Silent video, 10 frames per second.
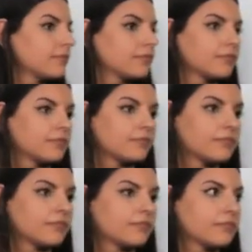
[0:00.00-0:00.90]

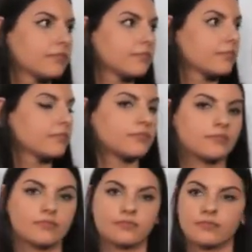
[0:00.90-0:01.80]

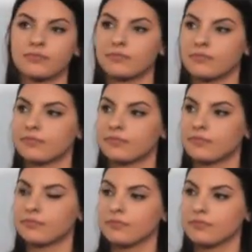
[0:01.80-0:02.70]

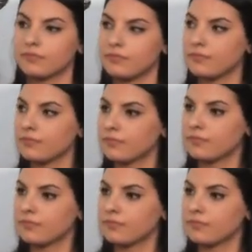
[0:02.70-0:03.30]
[no speech]